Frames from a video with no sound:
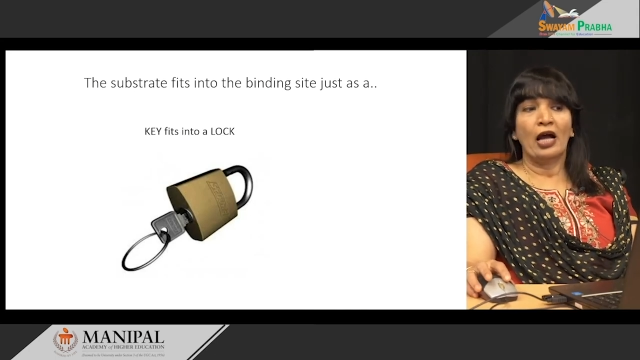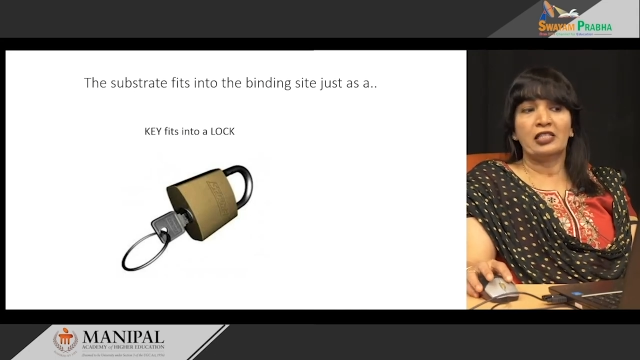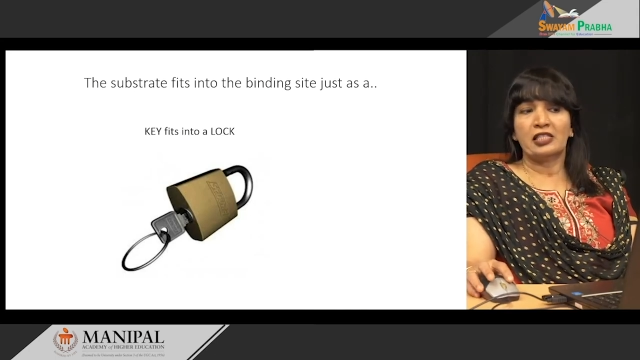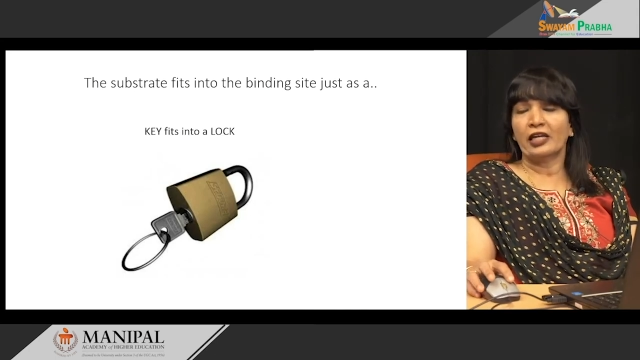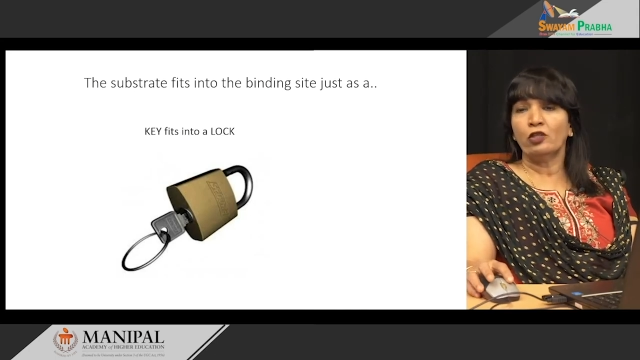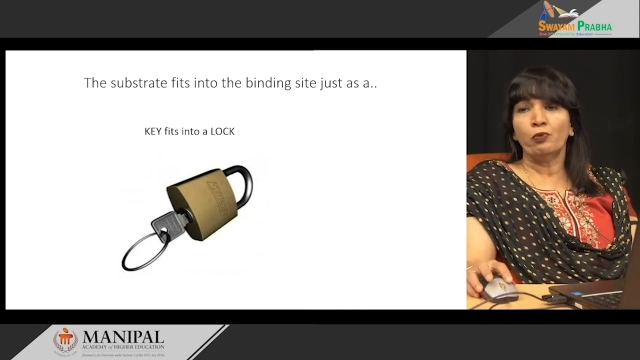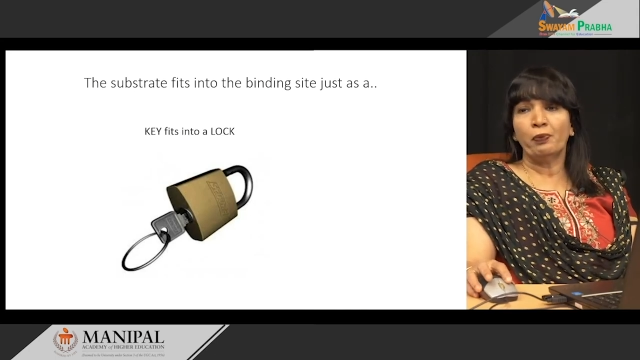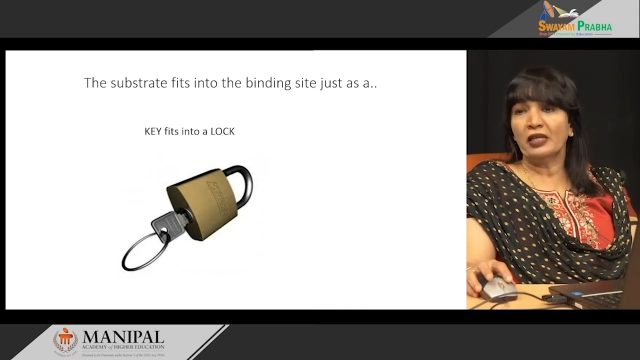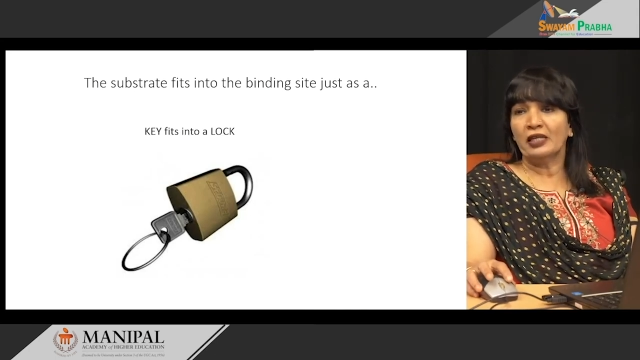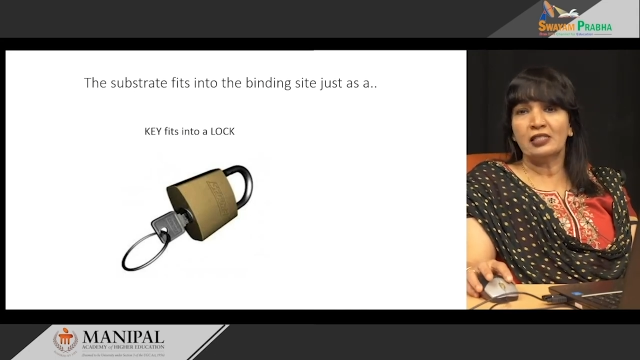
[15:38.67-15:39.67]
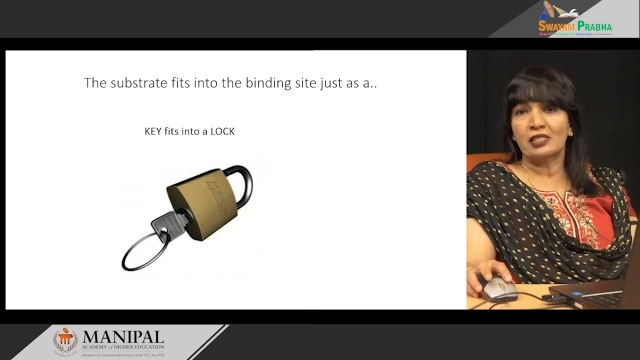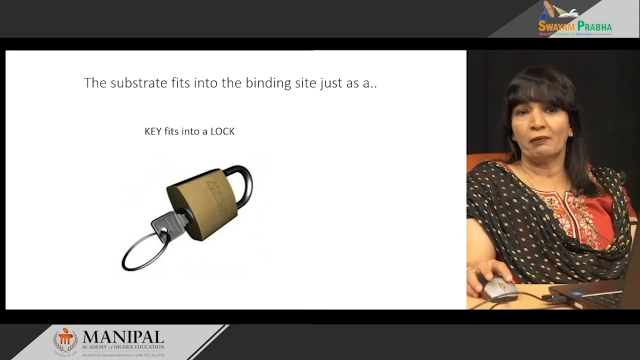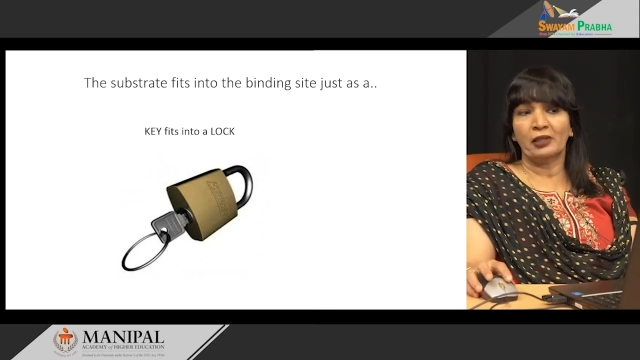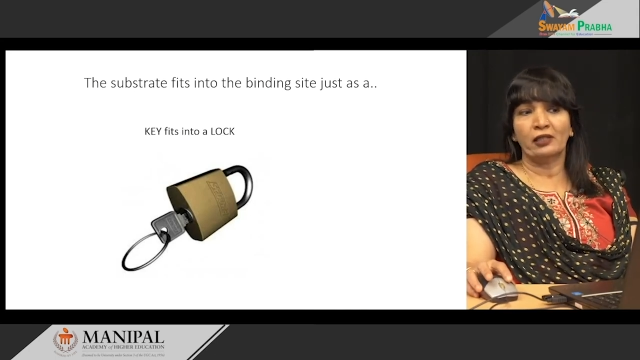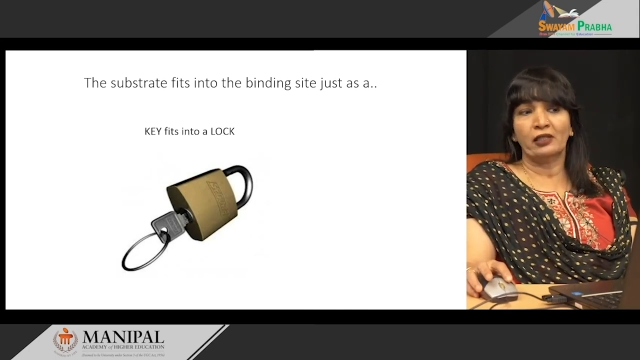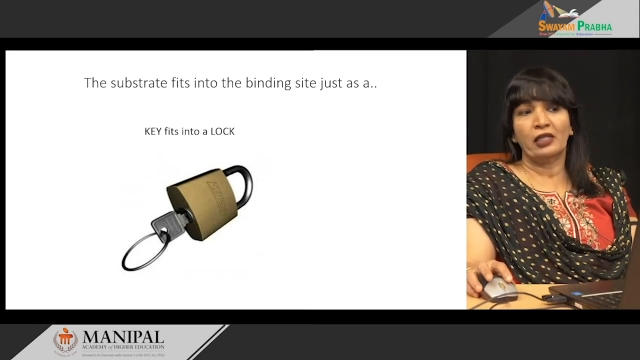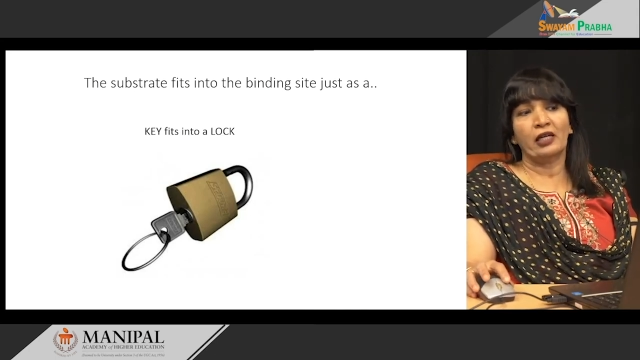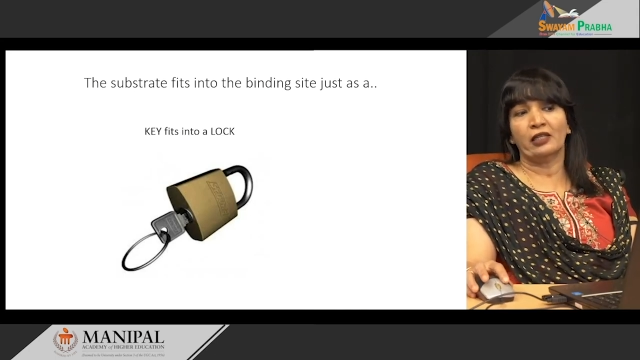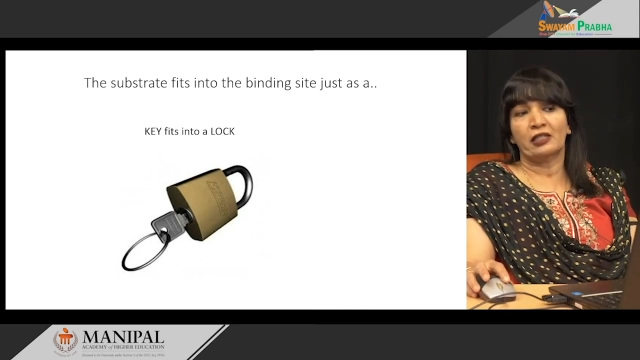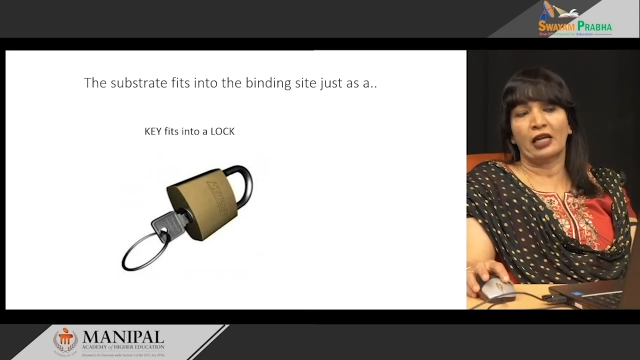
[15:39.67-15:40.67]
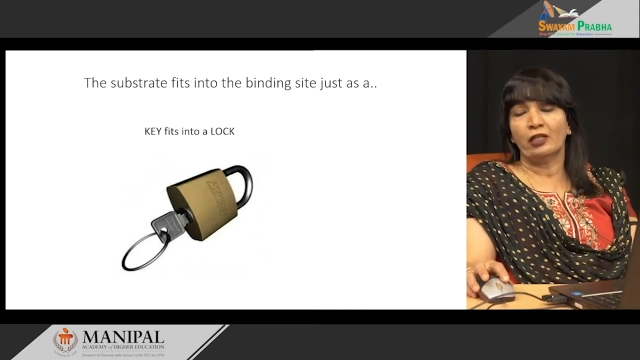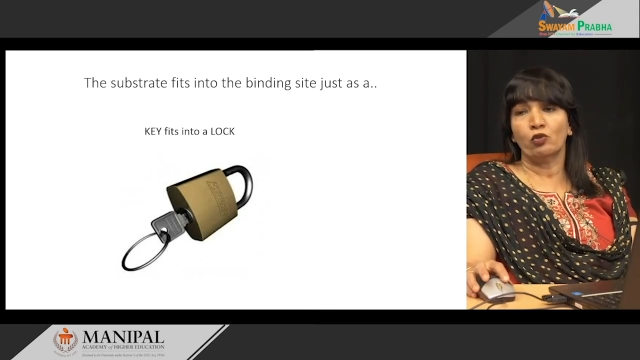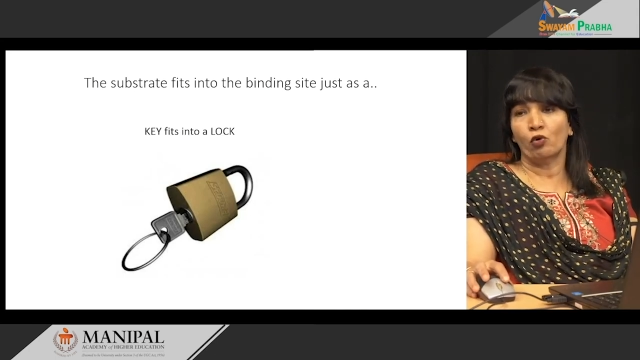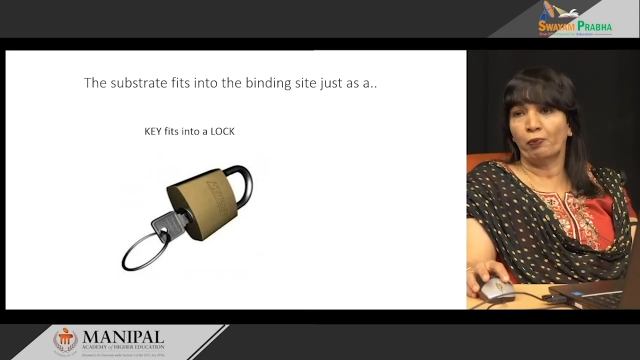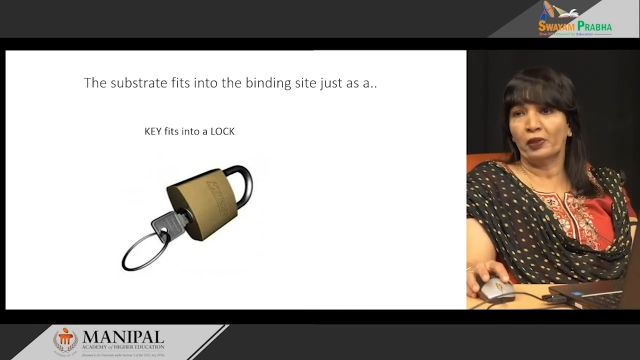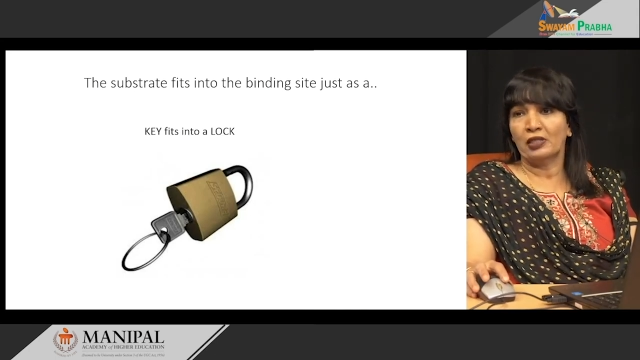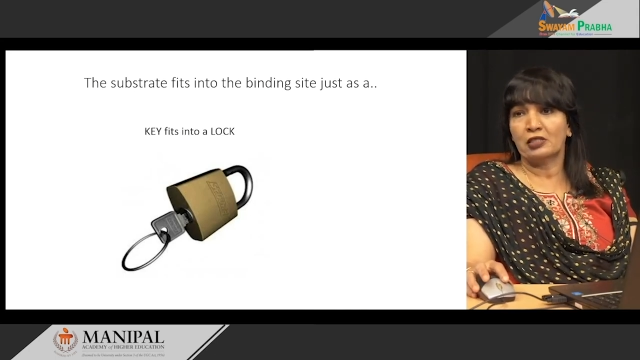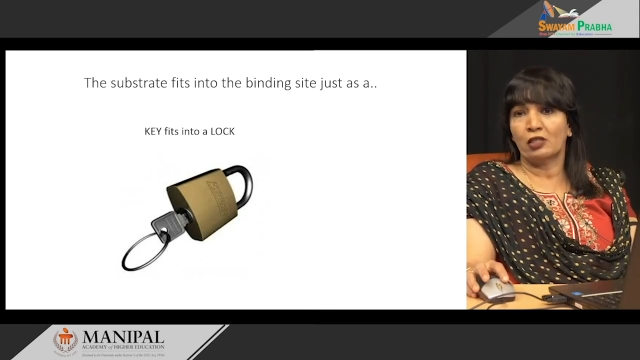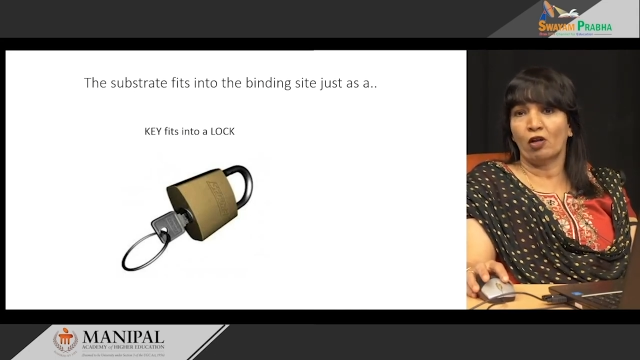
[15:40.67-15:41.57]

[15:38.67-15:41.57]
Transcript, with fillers: I try to bring in some other key and try to open this